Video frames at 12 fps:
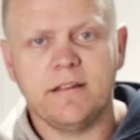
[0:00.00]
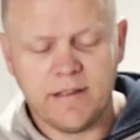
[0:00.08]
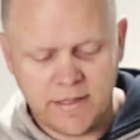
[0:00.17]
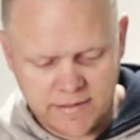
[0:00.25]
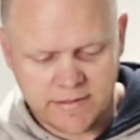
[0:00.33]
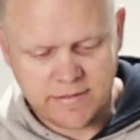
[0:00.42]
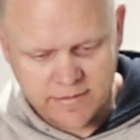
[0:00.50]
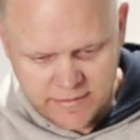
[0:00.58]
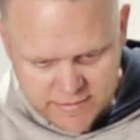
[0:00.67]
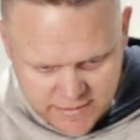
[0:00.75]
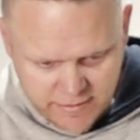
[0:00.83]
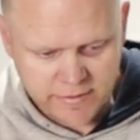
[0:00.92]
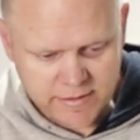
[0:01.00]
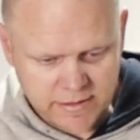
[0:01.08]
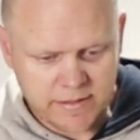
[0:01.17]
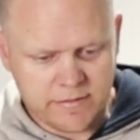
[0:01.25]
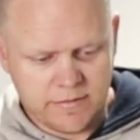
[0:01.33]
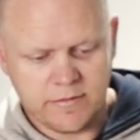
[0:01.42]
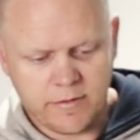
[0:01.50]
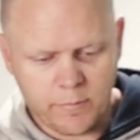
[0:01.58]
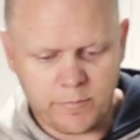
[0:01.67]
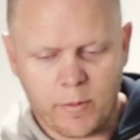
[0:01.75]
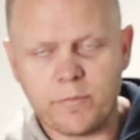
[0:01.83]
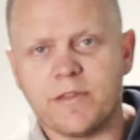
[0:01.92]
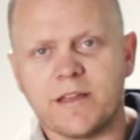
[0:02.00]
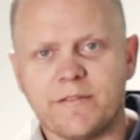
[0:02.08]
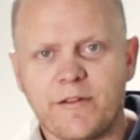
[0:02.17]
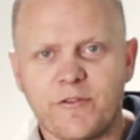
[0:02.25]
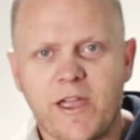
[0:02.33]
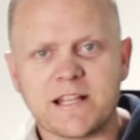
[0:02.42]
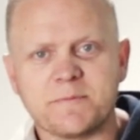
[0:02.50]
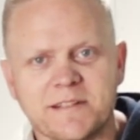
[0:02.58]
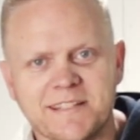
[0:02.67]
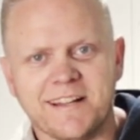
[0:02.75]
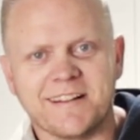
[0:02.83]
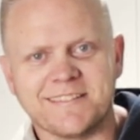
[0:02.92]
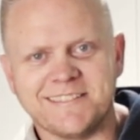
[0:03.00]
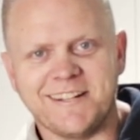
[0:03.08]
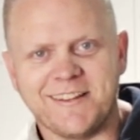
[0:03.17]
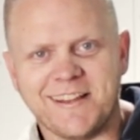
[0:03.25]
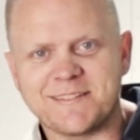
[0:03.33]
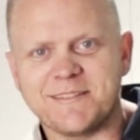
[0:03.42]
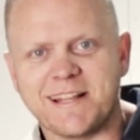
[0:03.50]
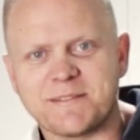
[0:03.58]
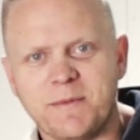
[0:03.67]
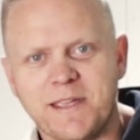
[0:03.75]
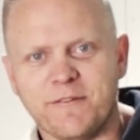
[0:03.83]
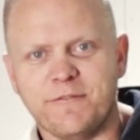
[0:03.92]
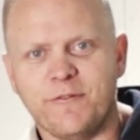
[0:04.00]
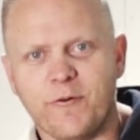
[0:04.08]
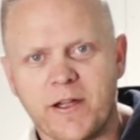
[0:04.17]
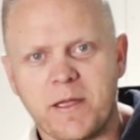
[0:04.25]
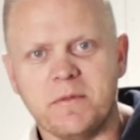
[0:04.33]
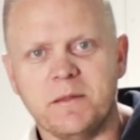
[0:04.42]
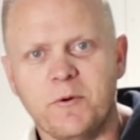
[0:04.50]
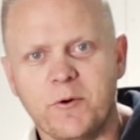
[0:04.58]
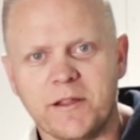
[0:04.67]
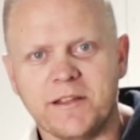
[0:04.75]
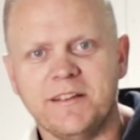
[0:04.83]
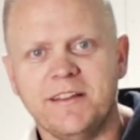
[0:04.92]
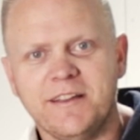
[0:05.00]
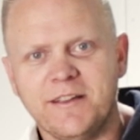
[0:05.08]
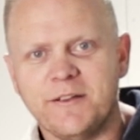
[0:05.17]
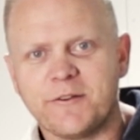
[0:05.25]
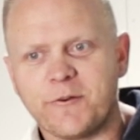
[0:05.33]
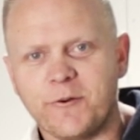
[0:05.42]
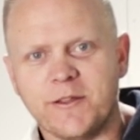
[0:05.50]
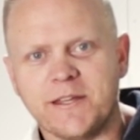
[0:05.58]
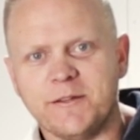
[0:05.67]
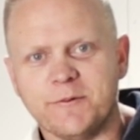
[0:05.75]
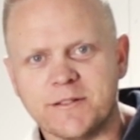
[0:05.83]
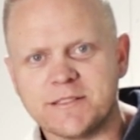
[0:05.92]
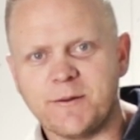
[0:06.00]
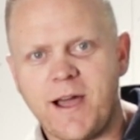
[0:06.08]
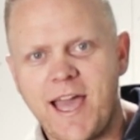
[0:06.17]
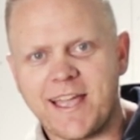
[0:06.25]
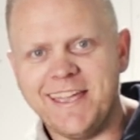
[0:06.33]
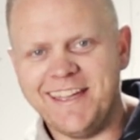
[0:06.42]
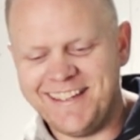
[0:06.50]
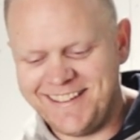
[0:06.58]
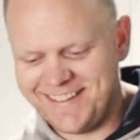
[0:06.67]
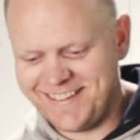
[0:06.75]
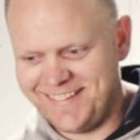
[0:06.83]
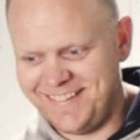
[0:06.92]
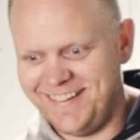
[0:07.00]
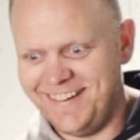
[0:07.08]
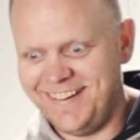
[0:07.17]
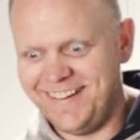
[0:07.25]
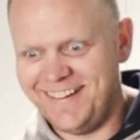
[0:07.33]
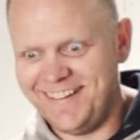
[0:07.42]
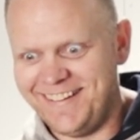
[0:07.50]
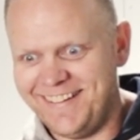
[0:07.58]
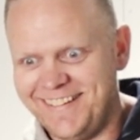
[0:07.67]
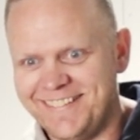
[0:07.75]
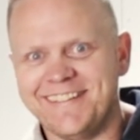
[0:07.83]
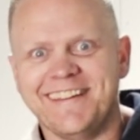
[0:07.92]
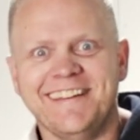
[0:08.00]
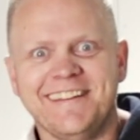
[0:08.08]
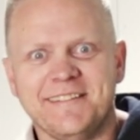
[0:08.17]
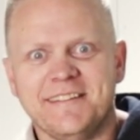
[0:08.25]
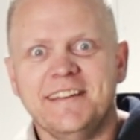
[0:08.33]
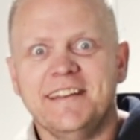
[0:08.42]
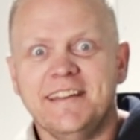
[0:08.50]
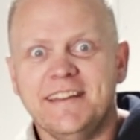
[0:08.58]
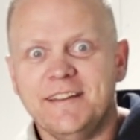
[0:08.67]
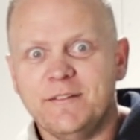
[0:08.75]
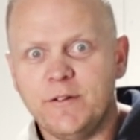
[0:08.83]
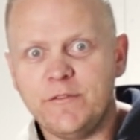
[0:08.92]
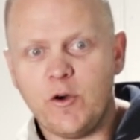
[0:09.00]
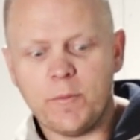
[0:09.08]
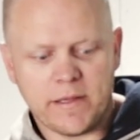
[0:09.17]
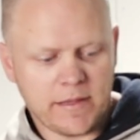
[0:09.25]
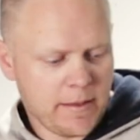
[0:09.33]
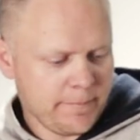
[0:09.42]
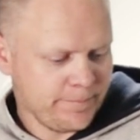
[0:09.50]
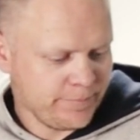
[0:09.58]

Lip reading: It's seriously, I'm thinking of every aspect here because you know that's me at 4 AM in the morning crawling into a swag. Yeah, we've all been there.